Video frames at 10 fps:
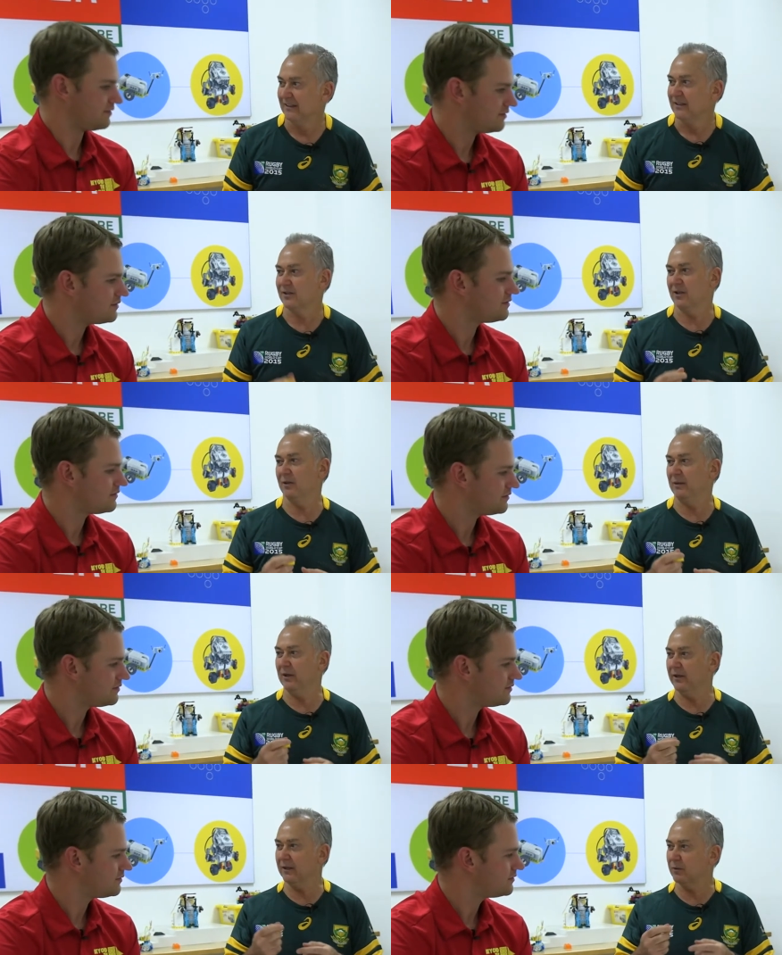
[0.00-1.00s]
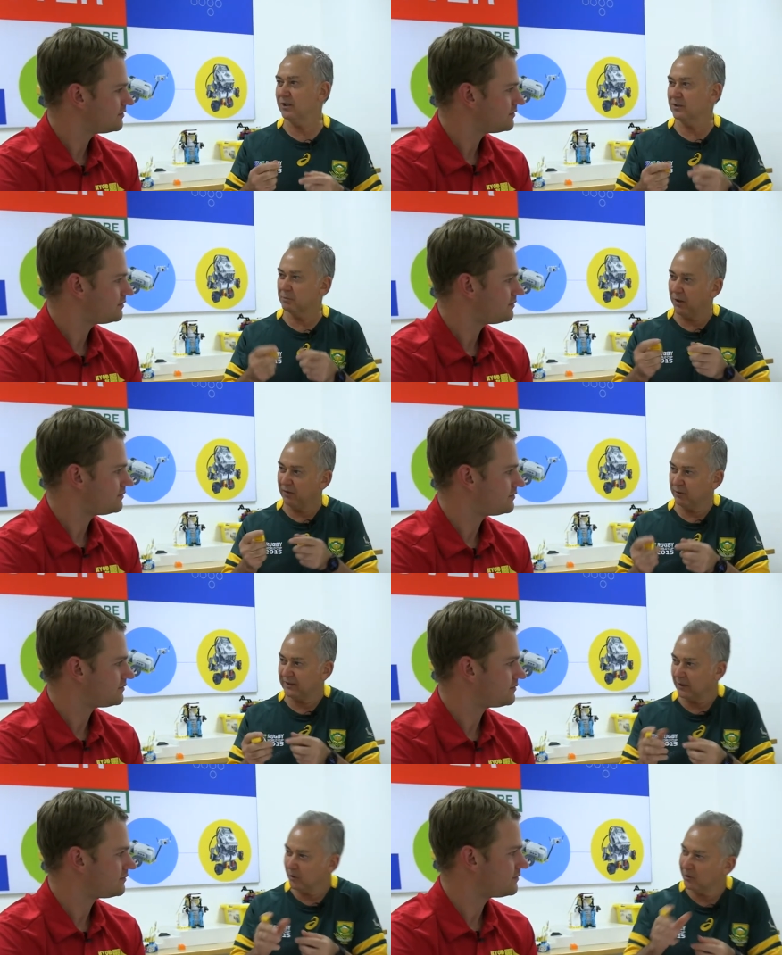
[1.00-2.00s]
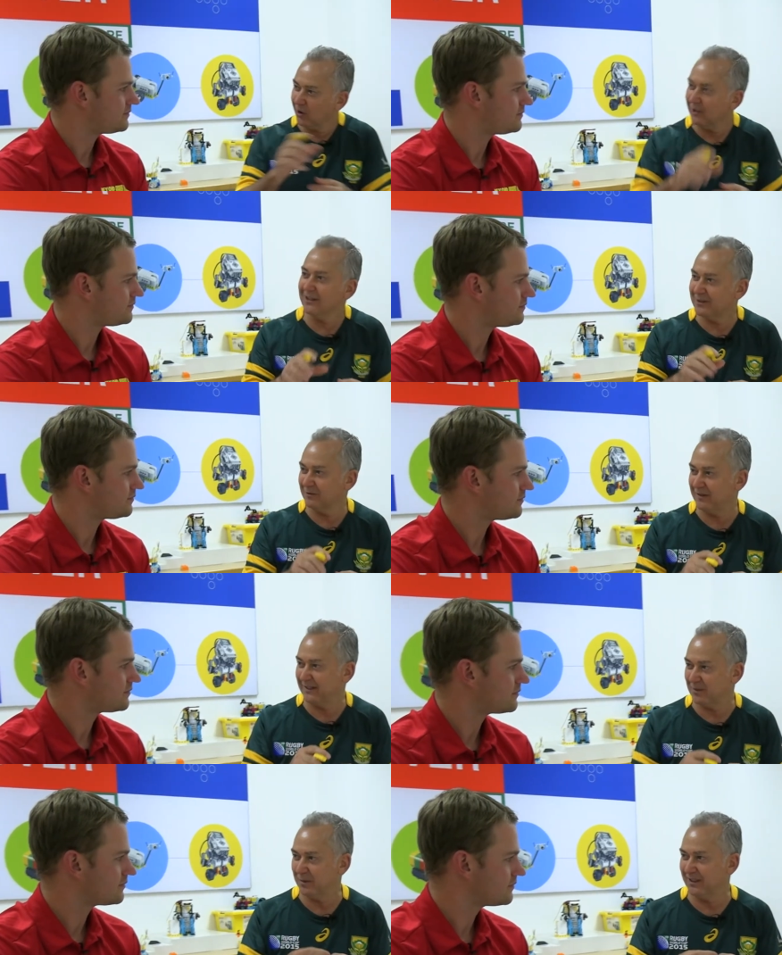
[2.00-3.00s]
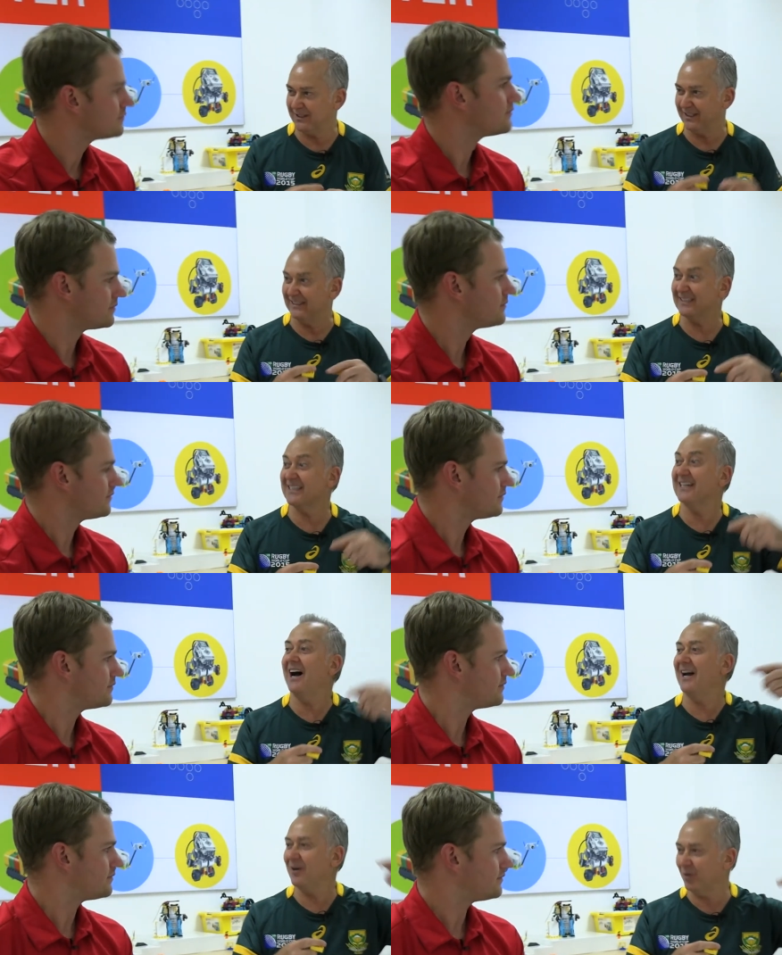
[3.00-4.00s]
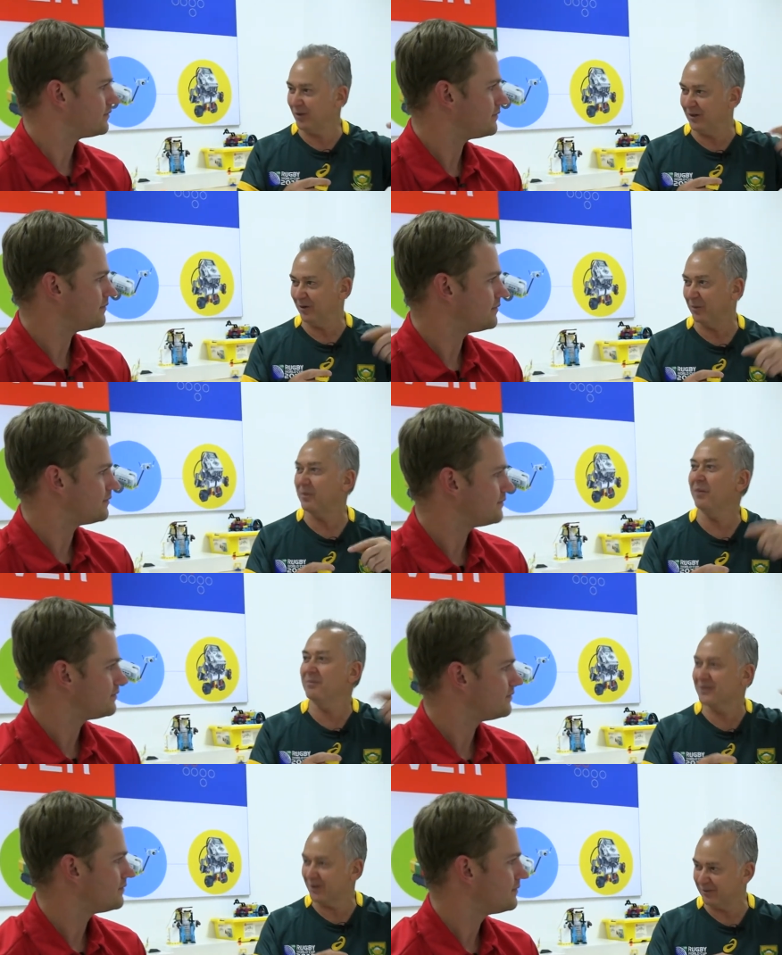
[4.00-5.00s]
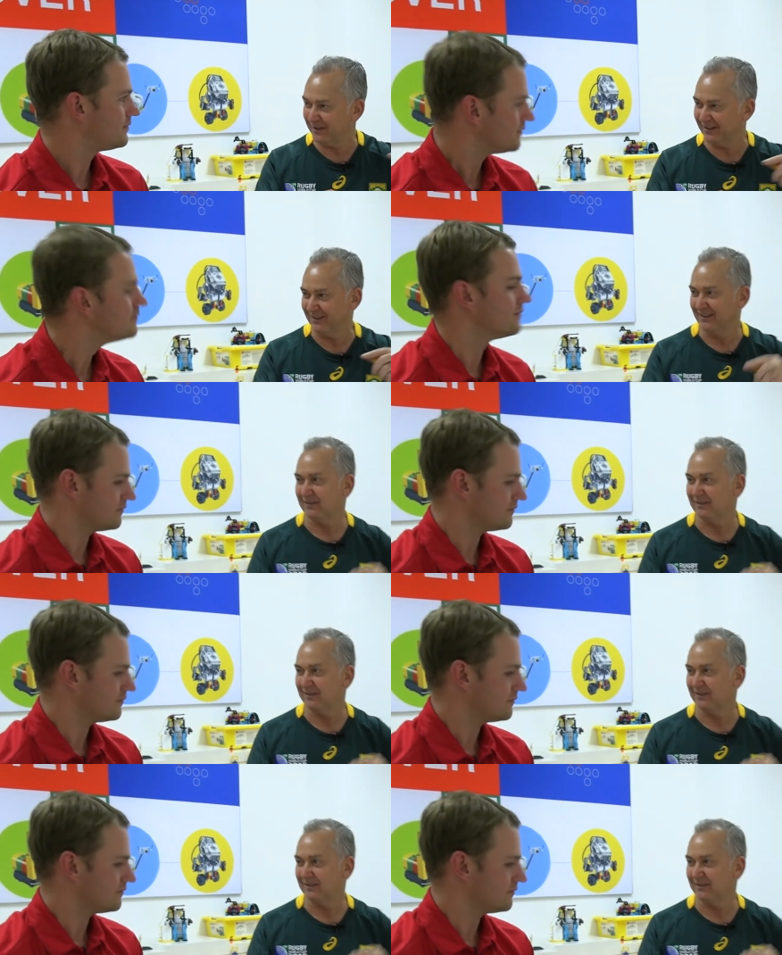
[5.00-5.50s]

Speaker 1: So we're learning, which is part of what they call cognitive flexibility. And that's that higher order or problem solving.